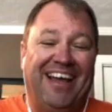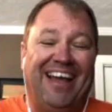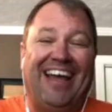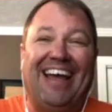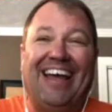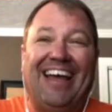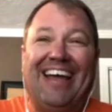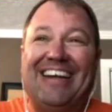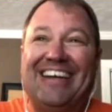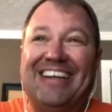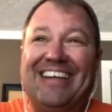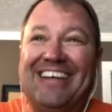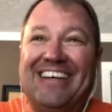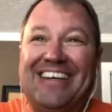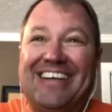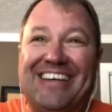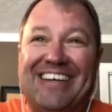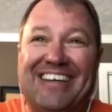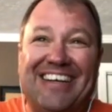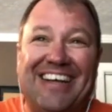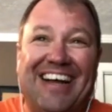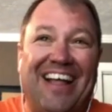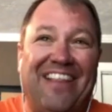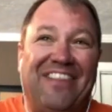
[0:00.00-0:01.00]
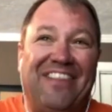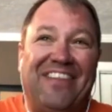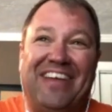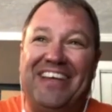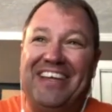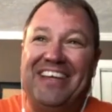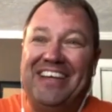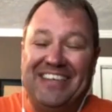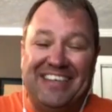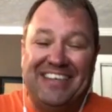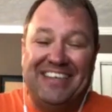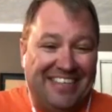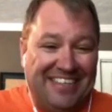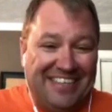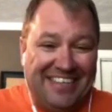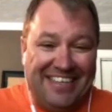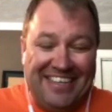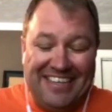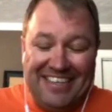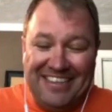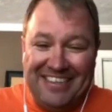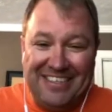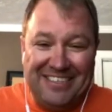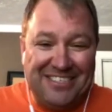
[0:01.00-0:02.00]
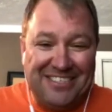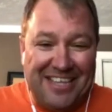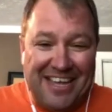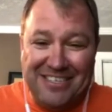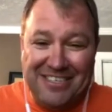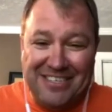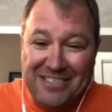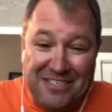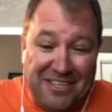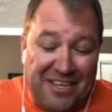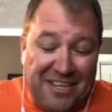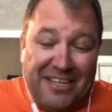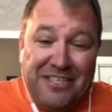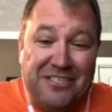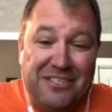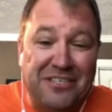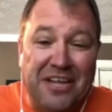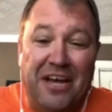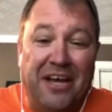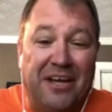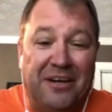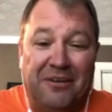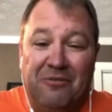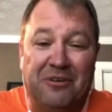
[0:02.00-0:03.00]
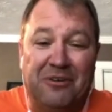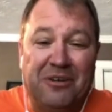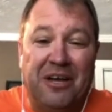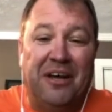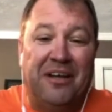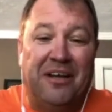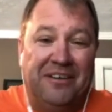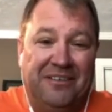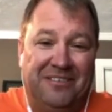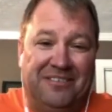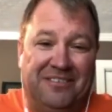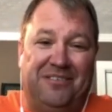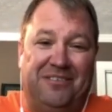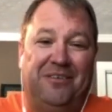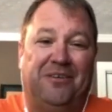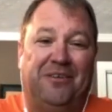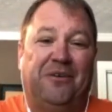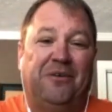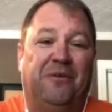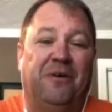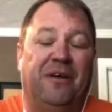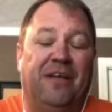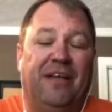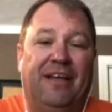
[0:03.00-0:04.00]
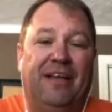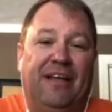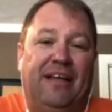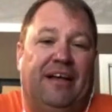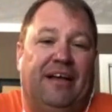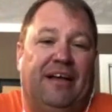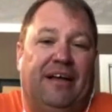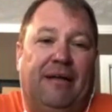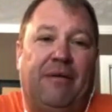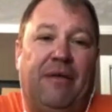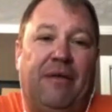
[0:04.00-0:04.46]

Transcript: and uh, and then it's Thad's just like, "It's done. We're done." So um, I